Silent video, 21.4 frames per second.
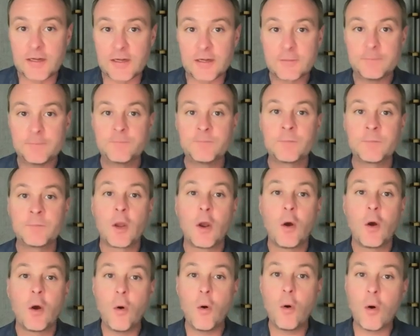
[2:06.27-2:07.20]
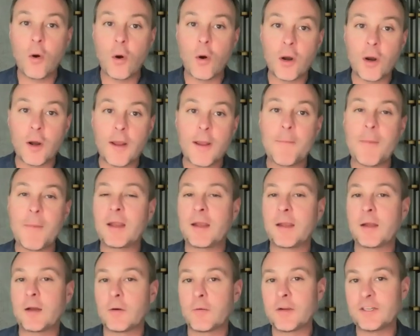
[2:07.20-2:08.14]
needed, or it
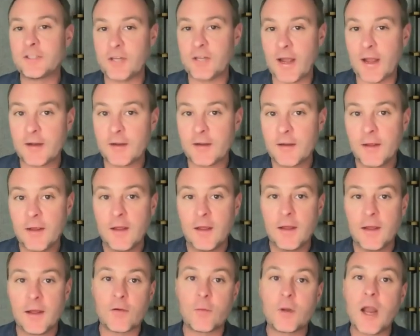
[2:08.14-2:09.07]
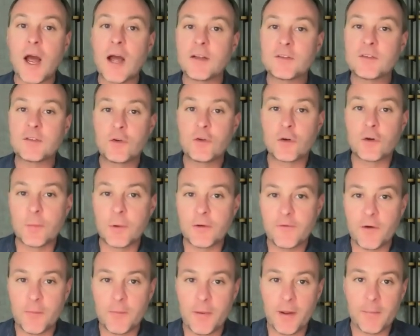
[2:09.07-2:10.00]
might get a reject, so not suitable
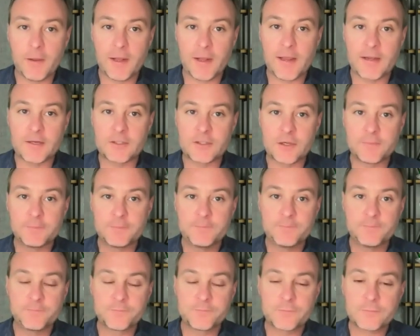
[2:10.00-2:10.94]
for publication.